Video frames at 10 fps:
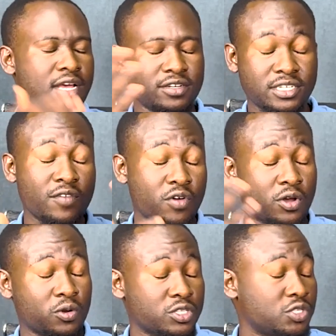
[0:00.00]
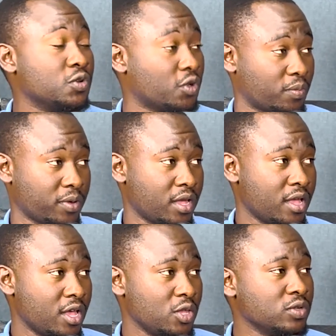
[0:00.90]
tra travel across Europe
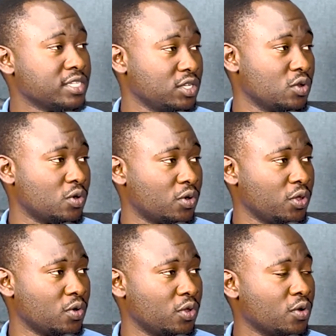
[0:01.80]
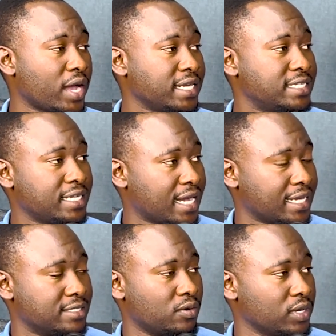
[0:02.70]
mm. using your your your ID
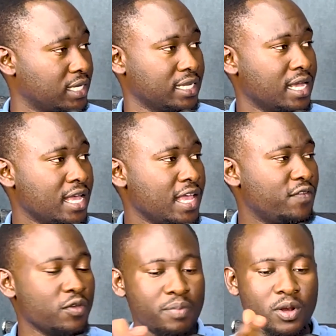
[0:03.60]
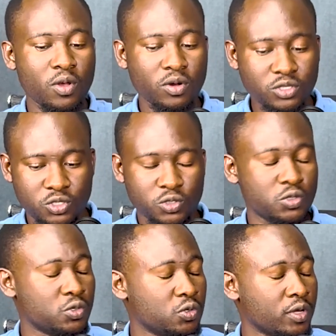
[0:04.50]
card only. If you belong
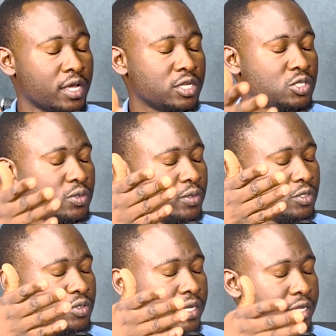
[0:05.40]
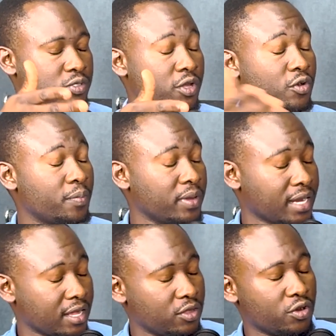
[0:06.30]
to to, to, a, to
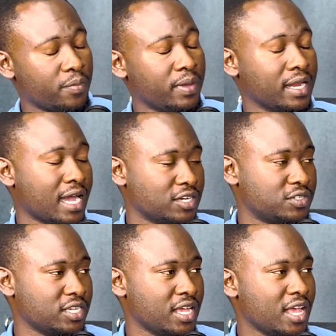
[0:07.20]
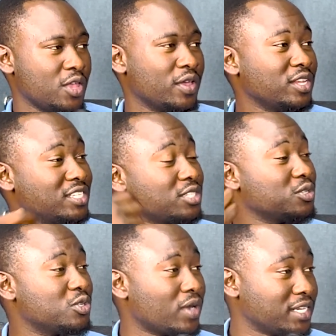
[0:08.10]
European, European country, you can
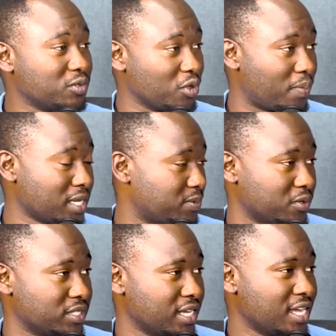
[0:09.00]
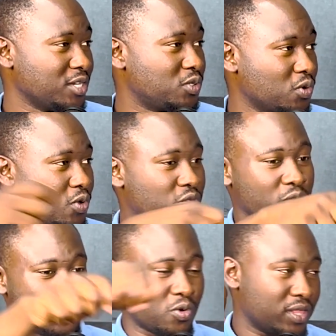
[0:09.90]
just use your ID or your passport to go
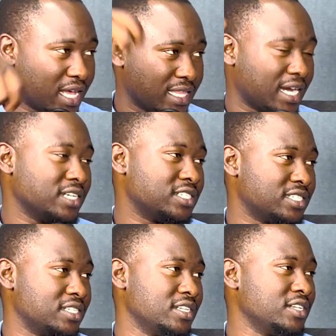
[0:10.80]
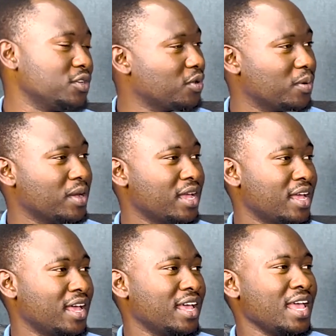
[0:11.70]
through all the other countries in, in even your
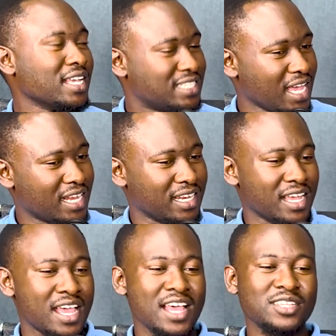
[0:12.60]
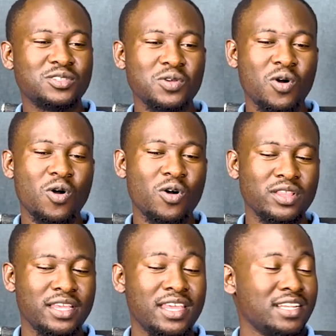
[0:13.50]
ID card. Exactly.
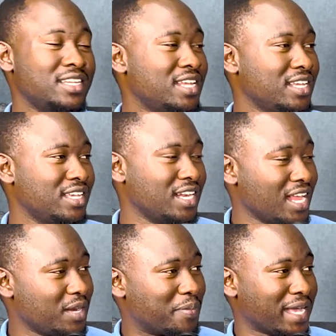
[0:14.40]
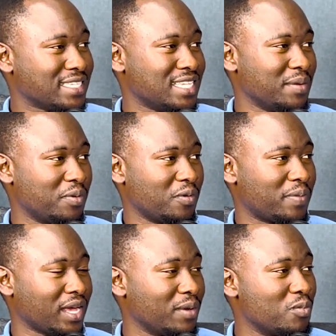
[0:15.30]
So he, he, he led by
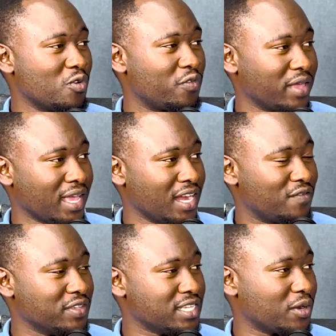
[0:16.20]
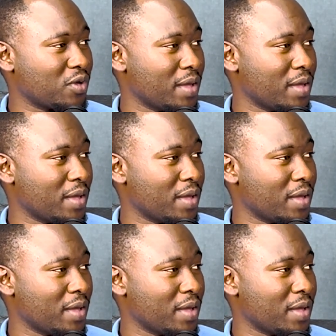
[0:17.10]
example by removing any visa